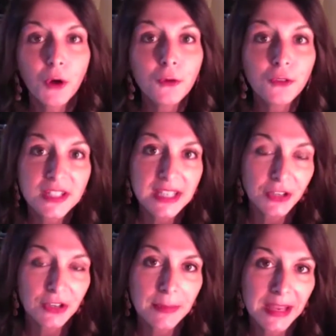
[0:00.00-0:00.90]
over to
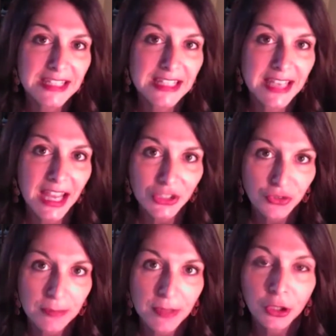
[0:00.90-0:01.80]
NeriumAD night
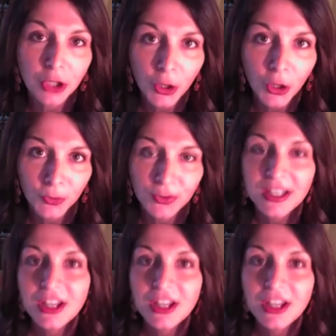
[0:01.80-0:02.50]
treatment alone.